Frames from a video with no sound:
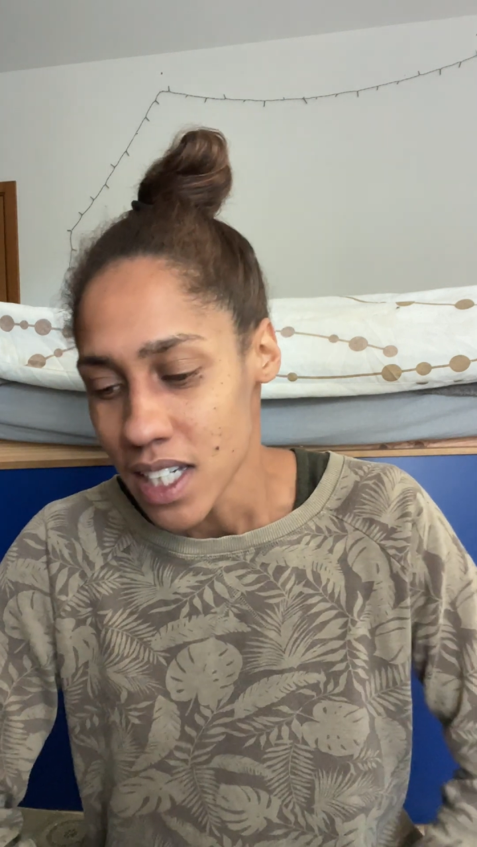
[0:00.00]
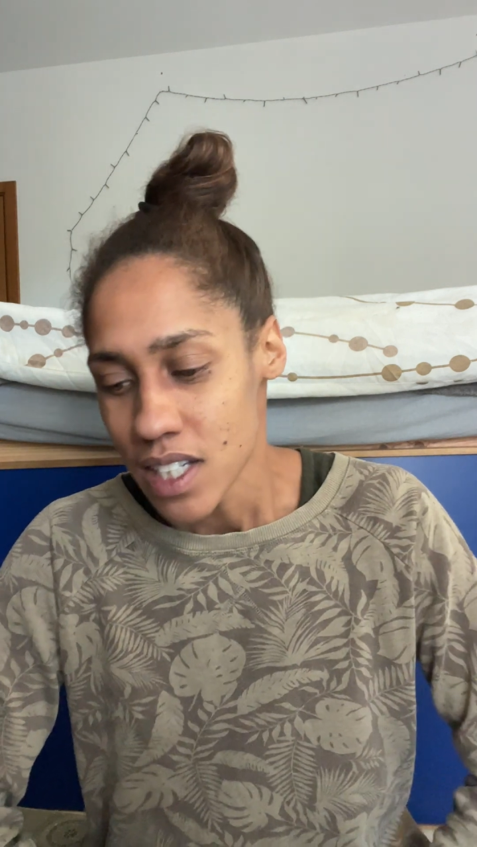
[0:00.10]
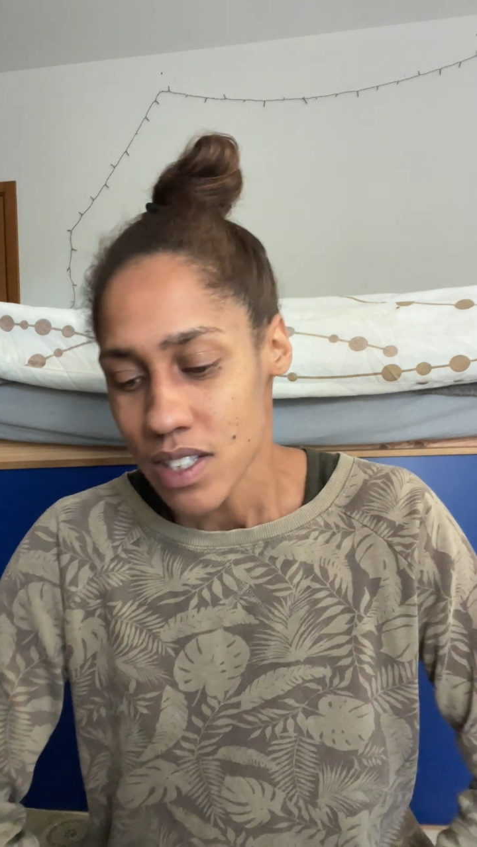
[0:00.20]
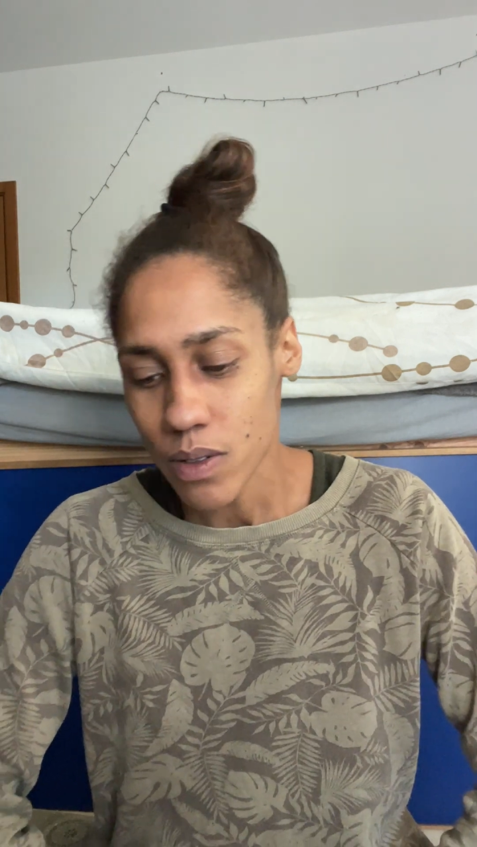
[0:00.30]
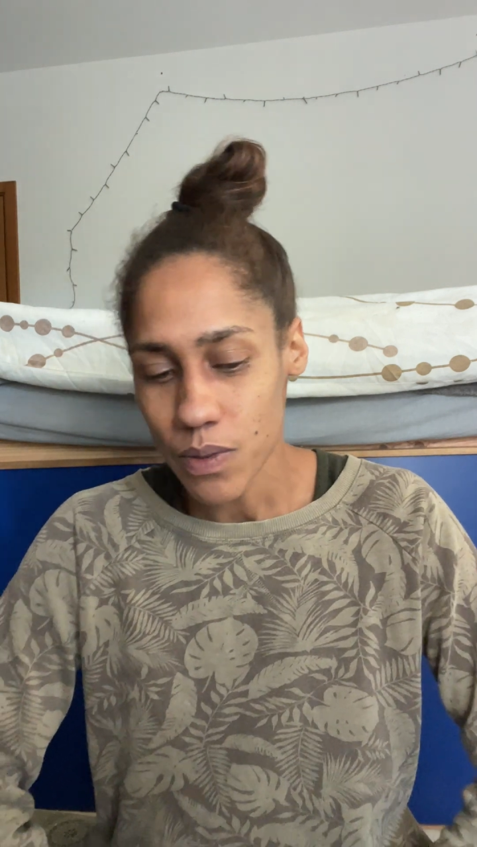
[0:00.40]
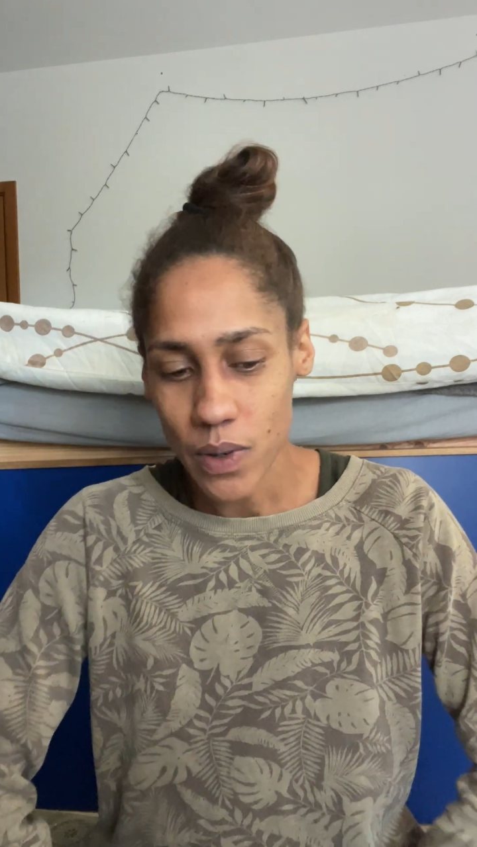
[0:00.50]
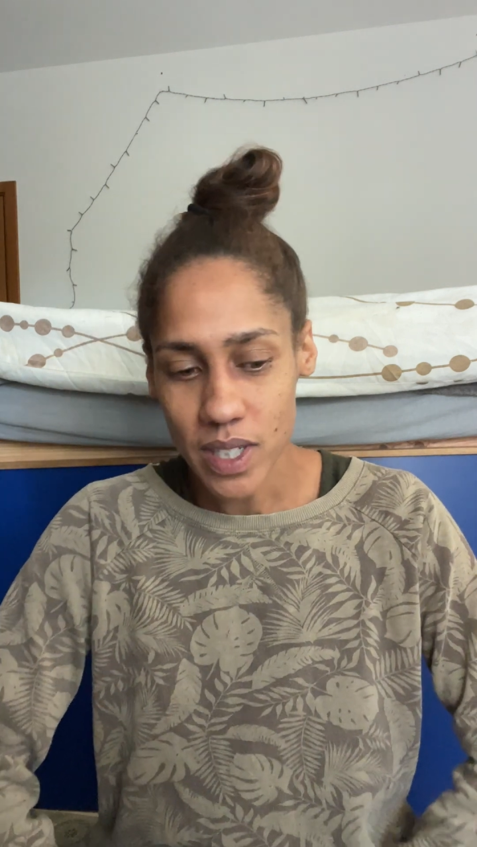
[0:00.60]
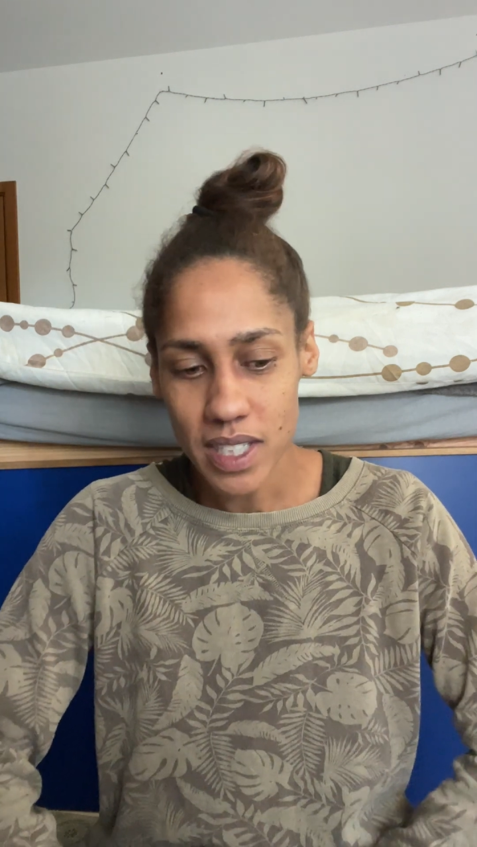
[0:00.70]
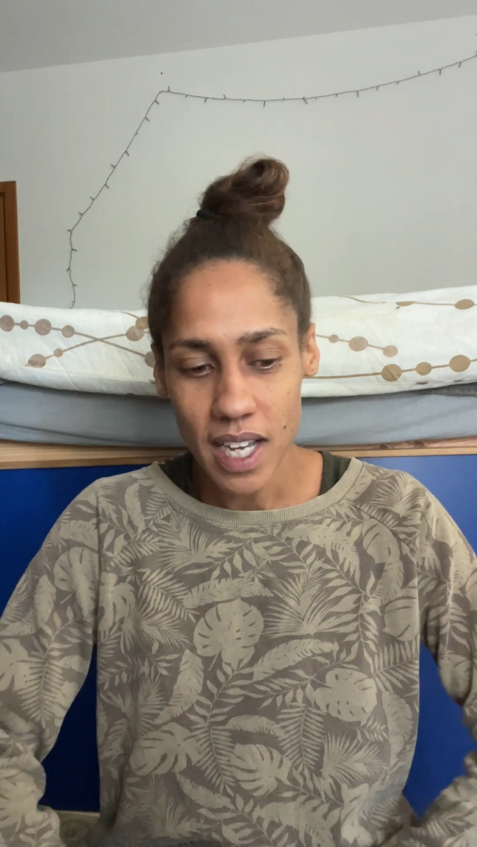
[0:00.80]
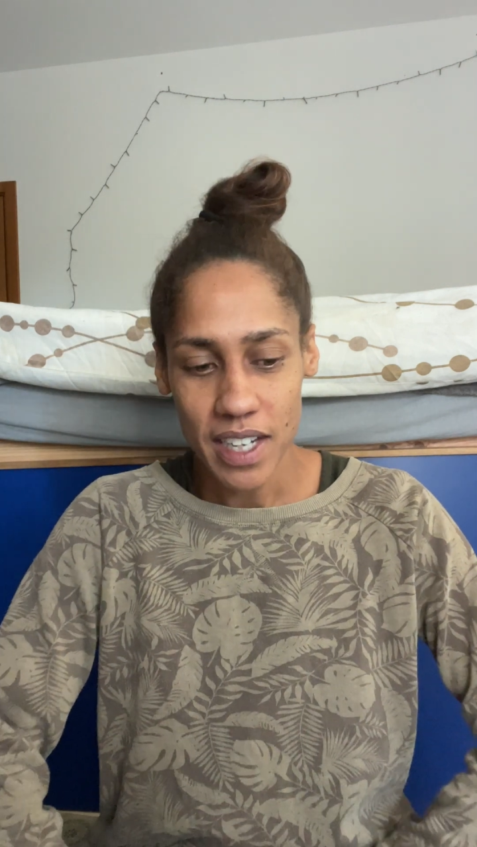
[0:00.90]
So of
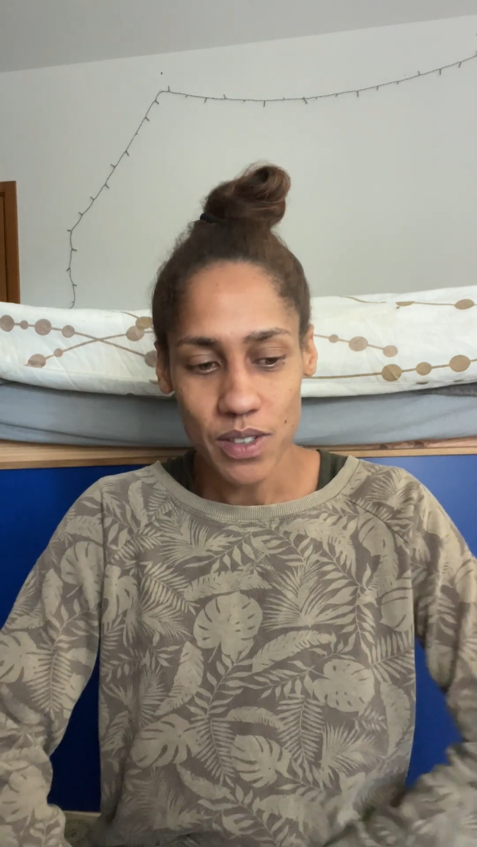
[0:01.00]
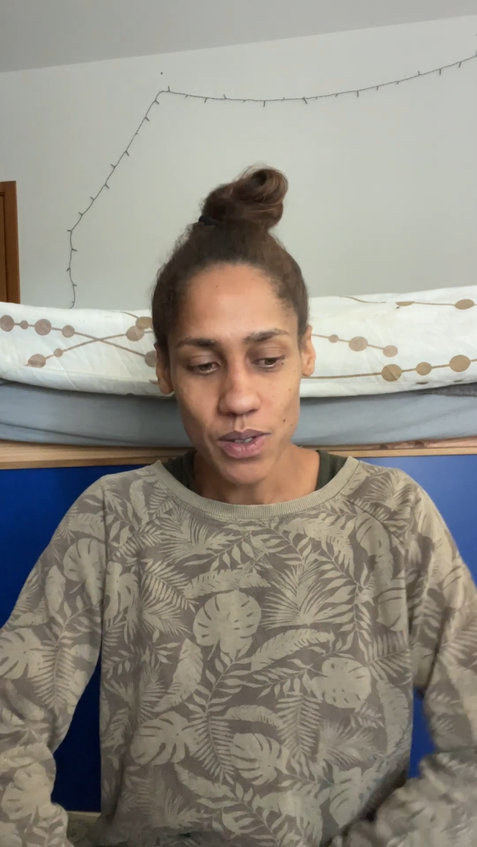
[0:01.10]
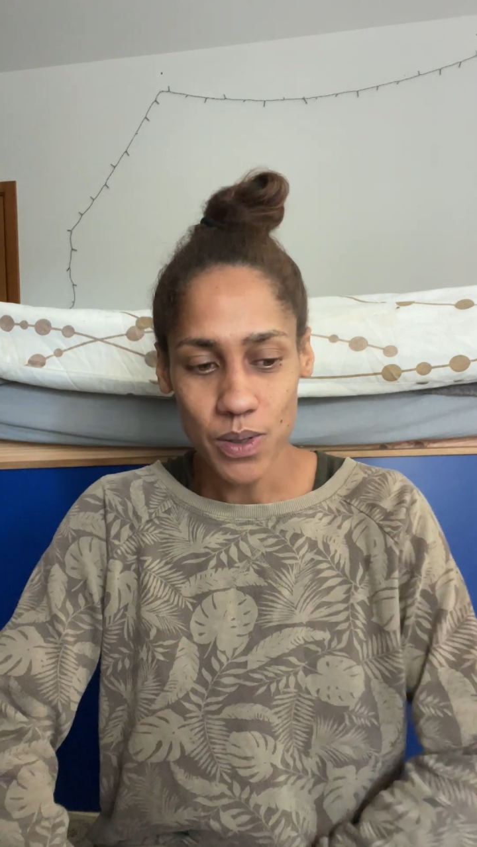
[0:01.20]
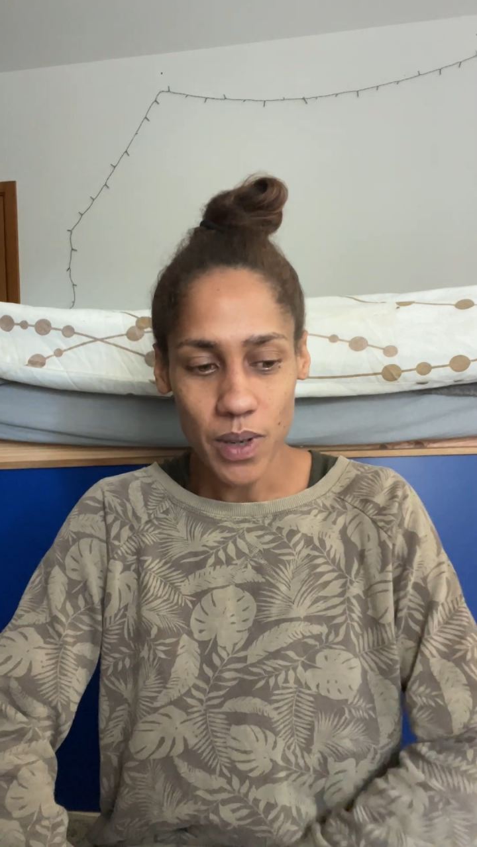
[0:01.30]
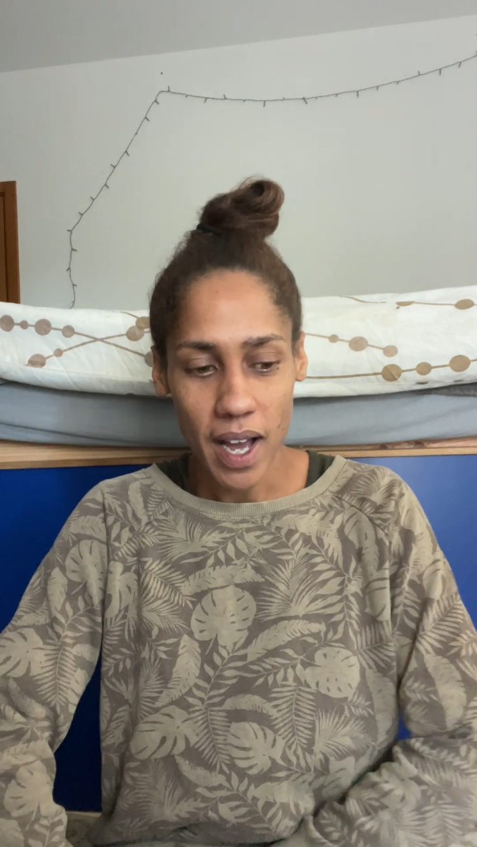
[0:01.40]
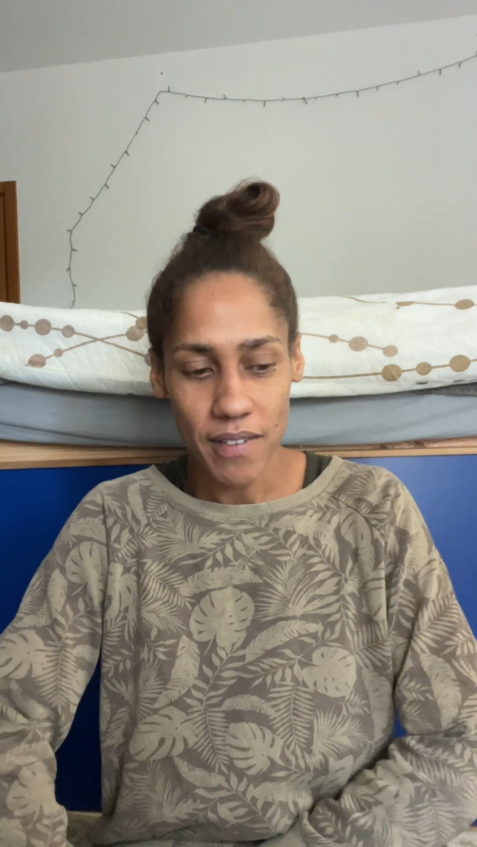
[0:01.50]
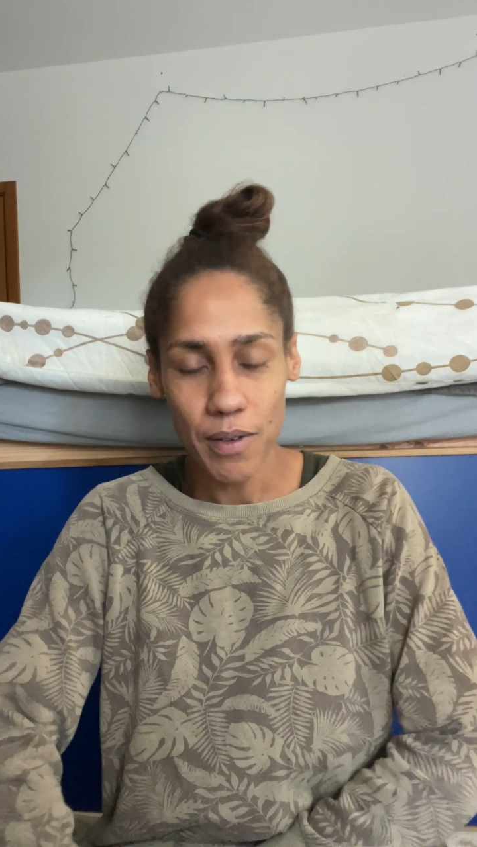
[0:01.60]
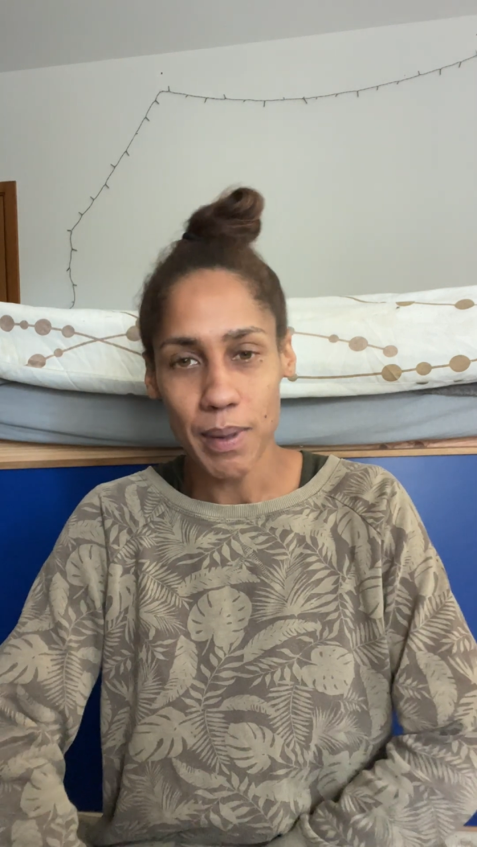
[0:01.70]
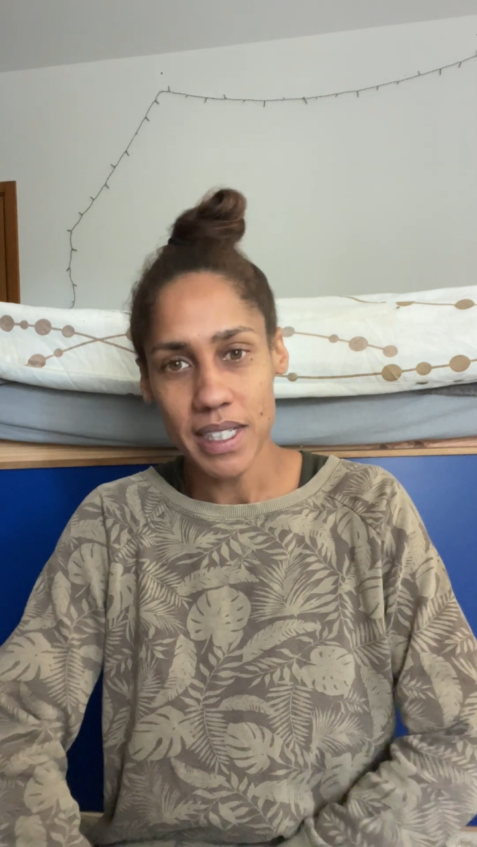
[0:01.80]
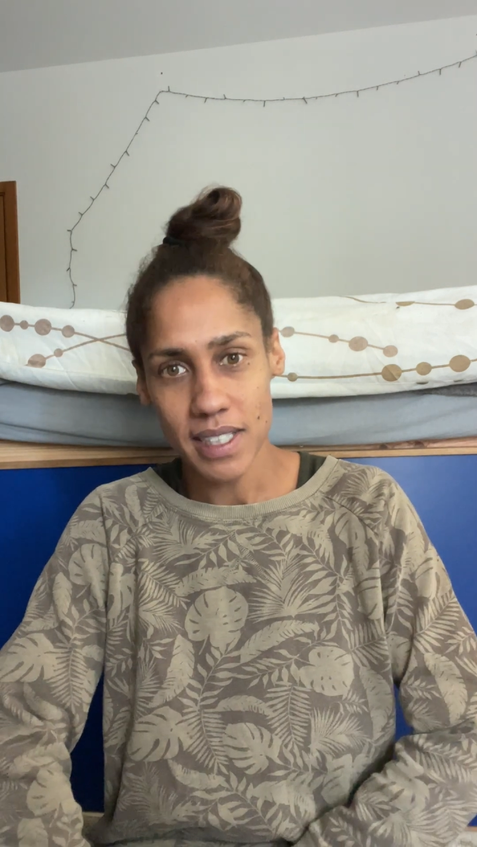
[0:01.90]
course I do have
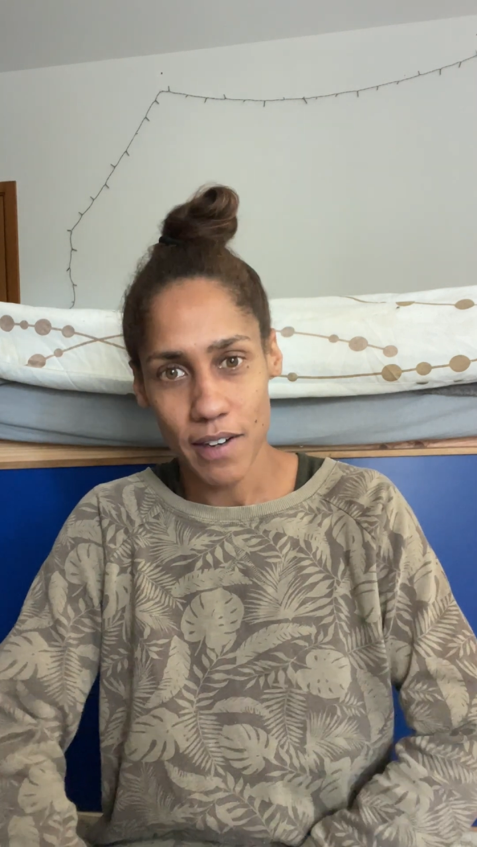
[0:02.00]
abundance